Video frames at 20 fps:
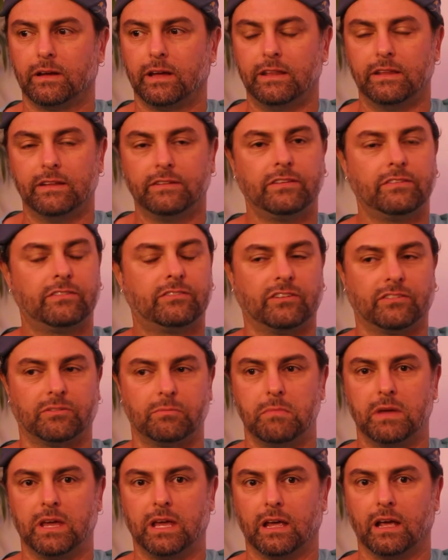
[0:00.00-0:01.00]
And this is just
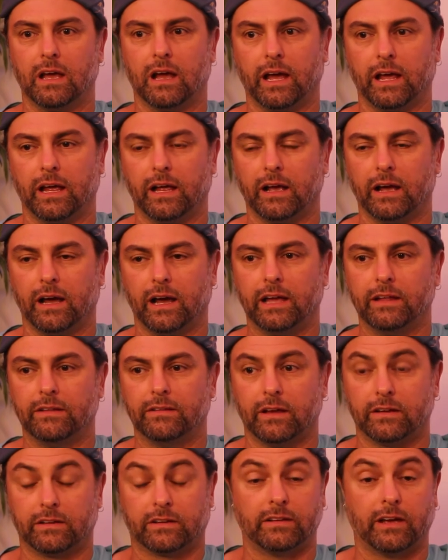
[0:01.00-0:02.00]
me. I I
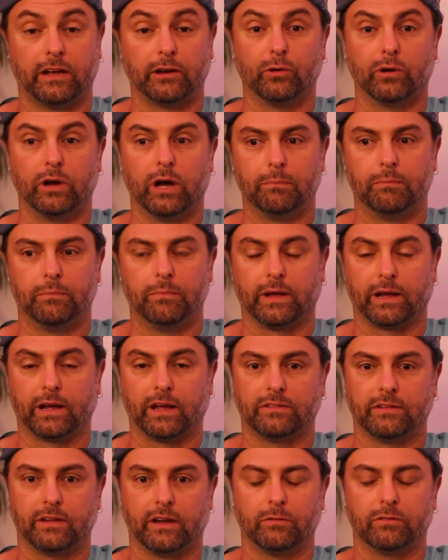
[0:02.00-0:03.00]
because I grew up like I
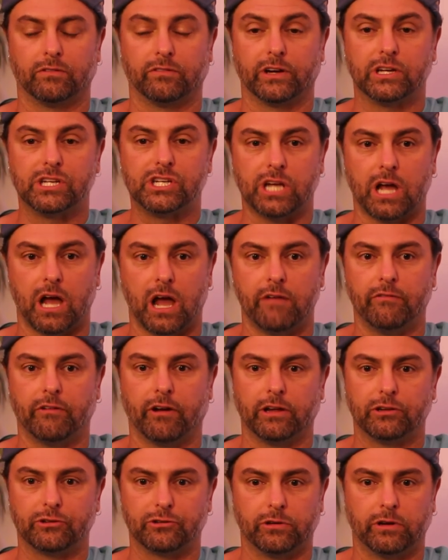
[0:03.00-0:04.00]
said, I was very shy,
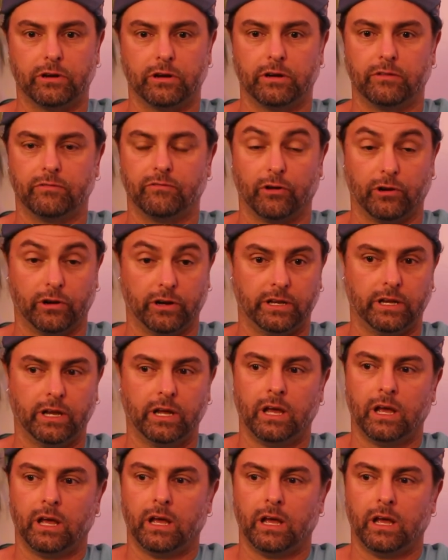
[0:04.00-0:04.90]
very introverted,